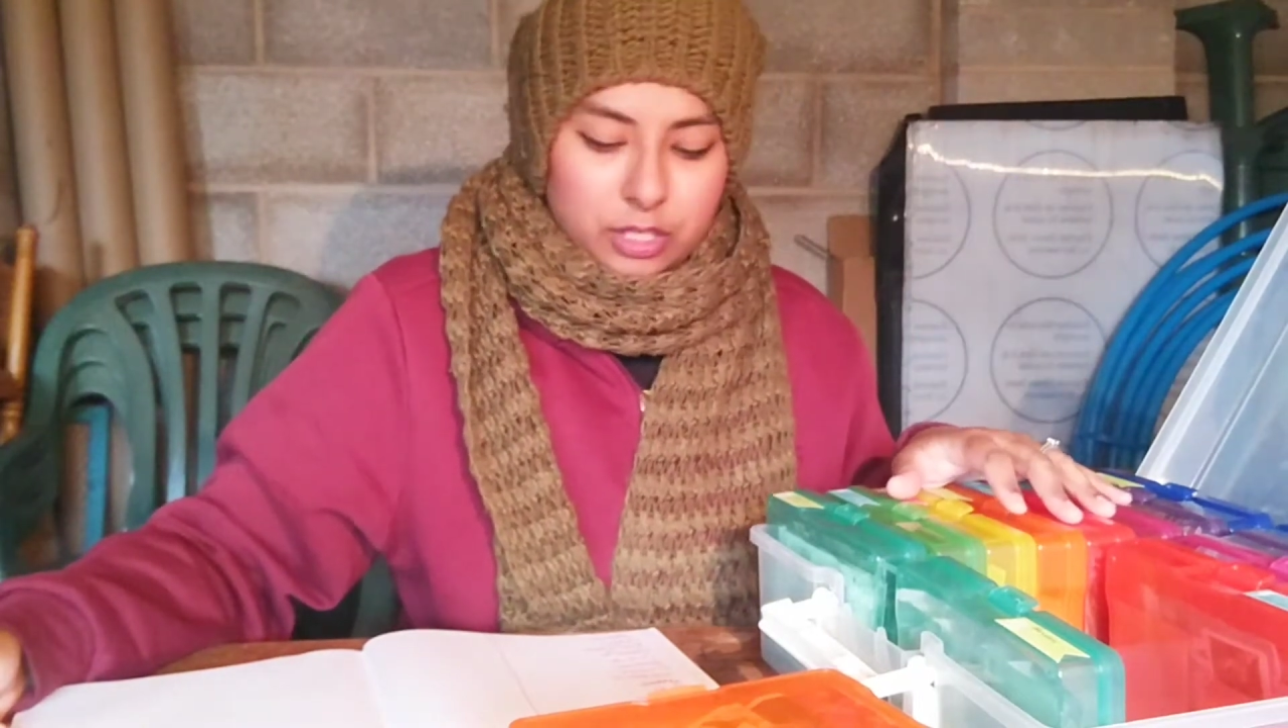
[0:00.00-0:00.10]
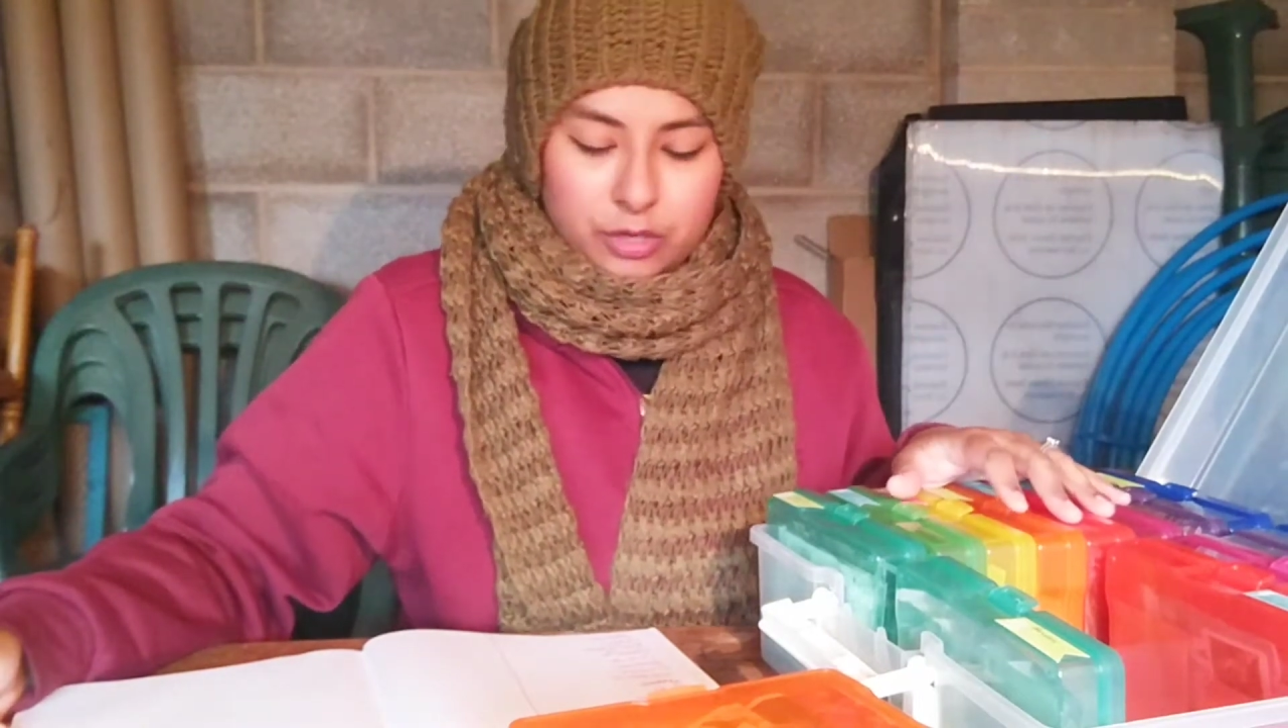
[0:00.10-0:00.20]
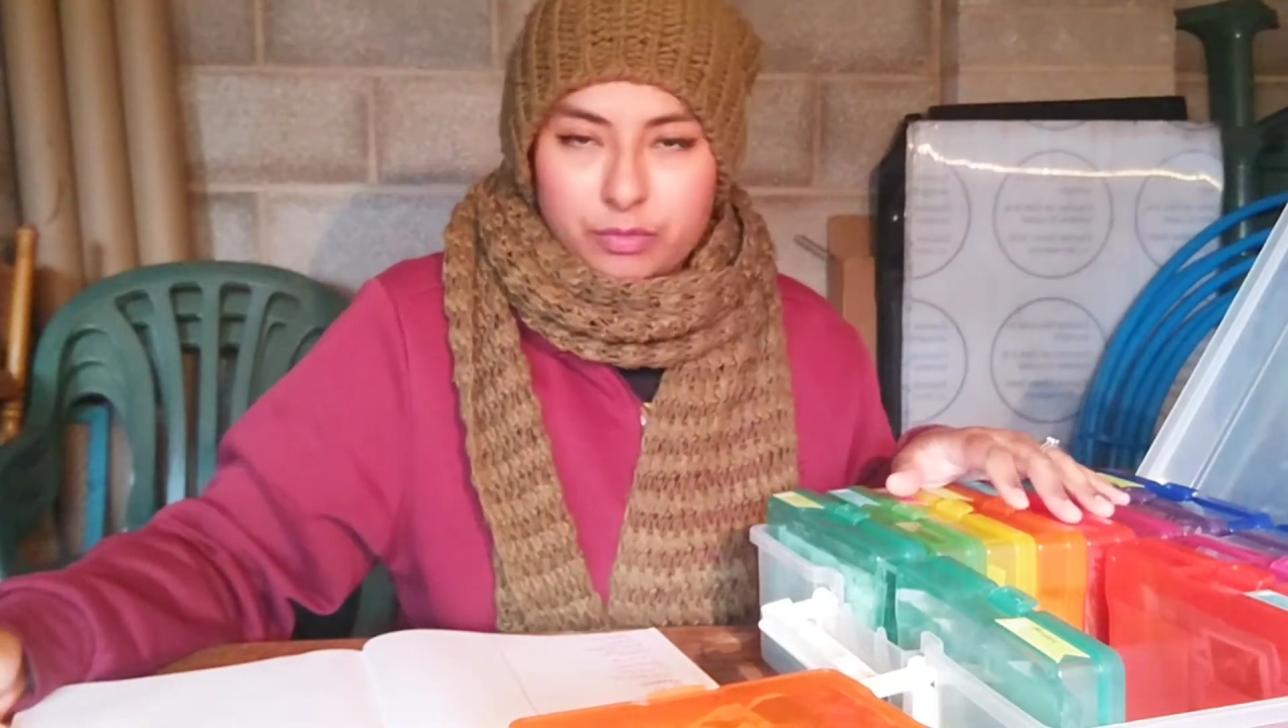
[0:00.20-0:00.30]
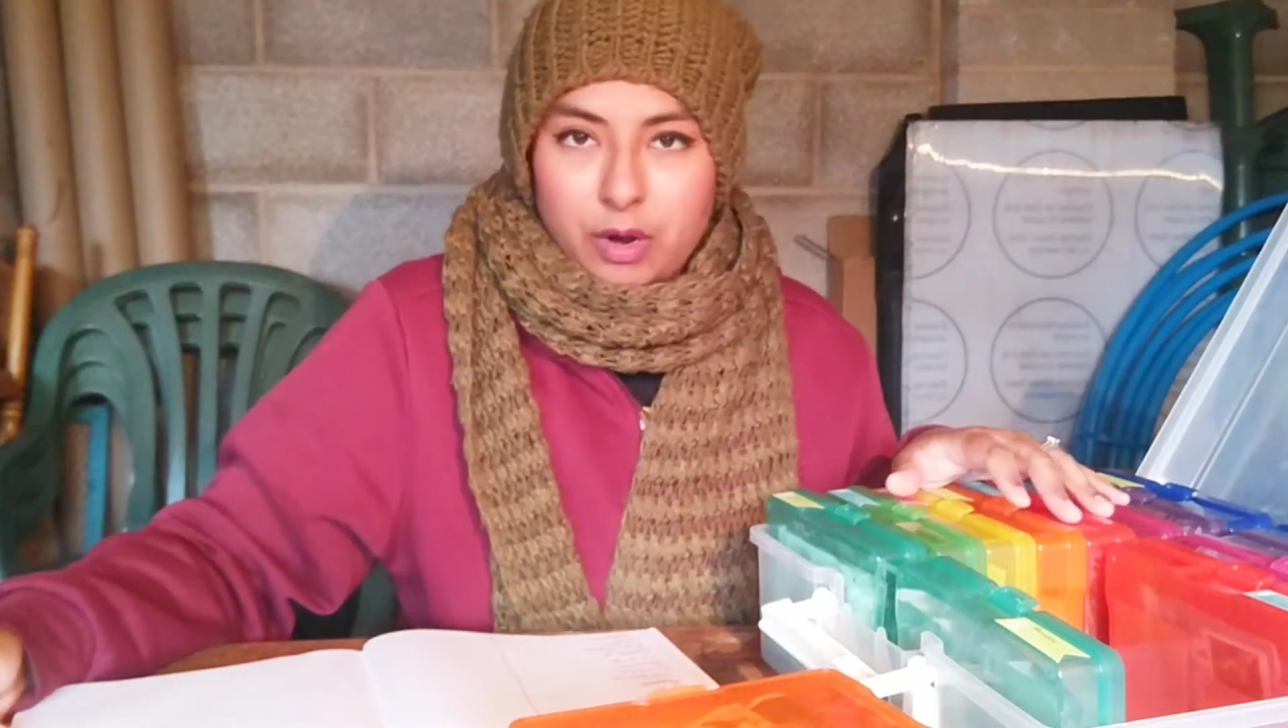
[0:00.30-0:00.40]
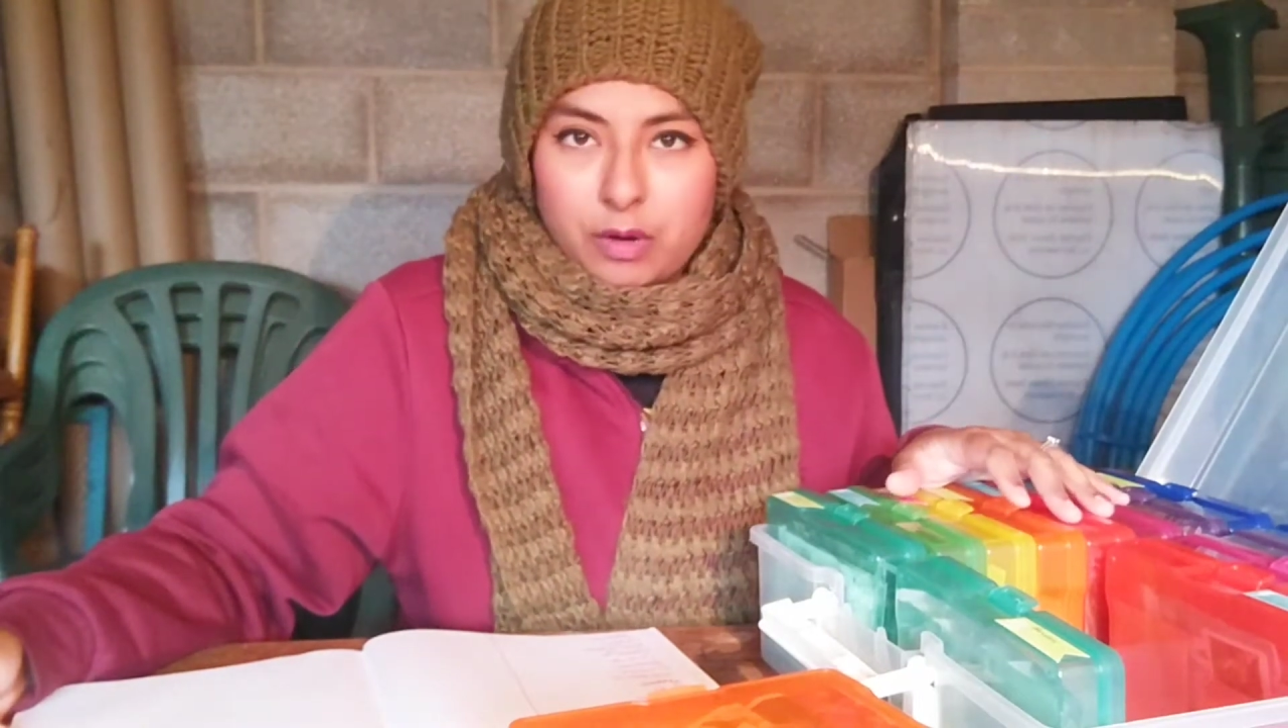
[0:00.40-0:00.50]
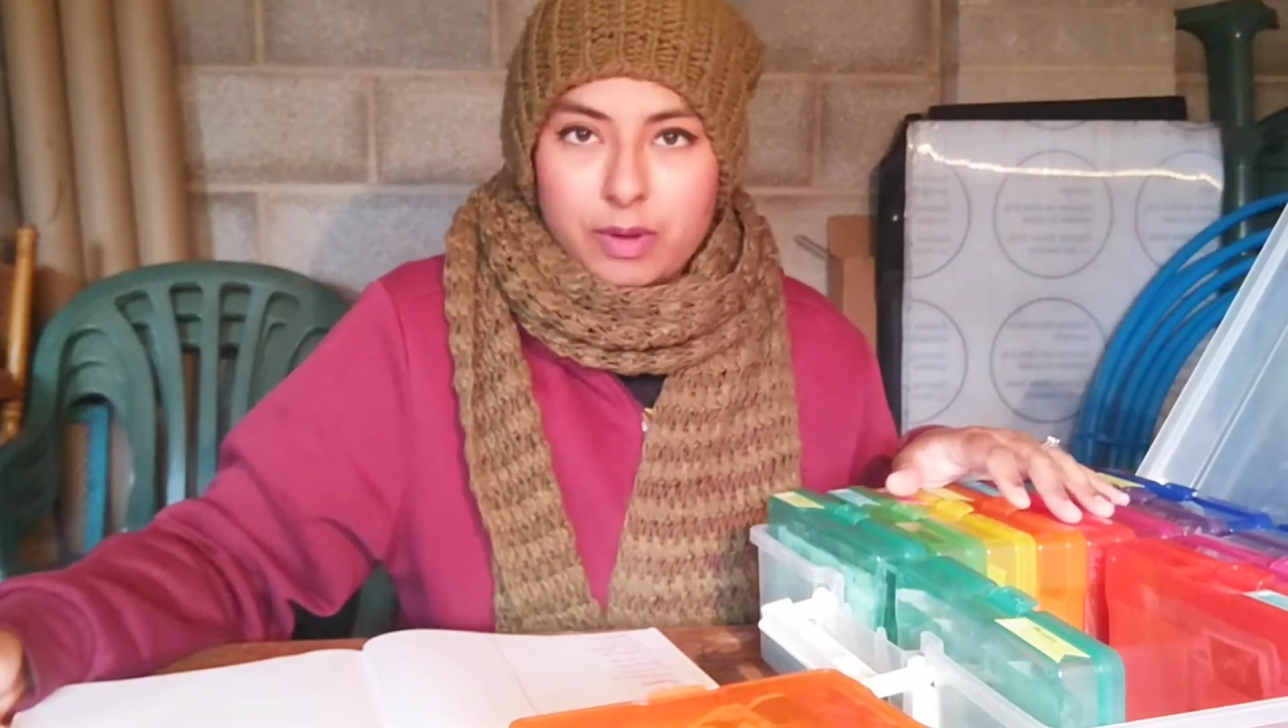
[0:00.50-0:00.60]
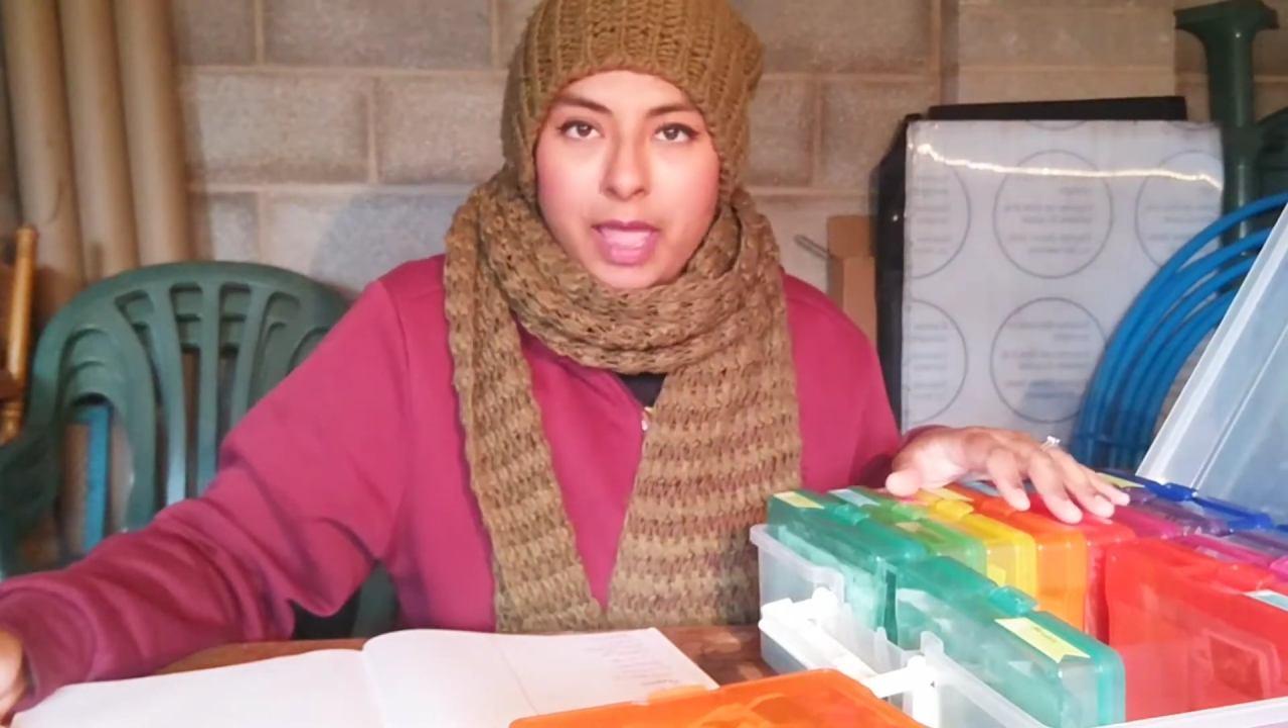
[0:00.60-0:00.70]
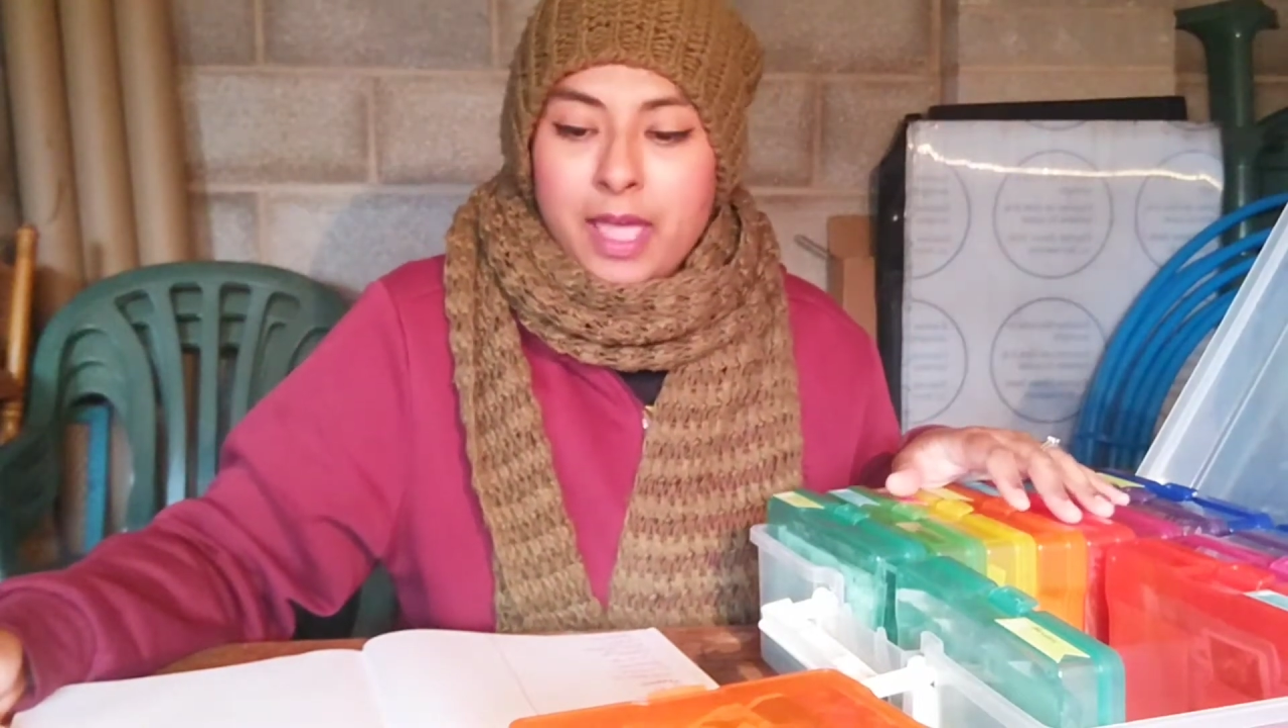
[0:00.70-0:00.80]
to grow,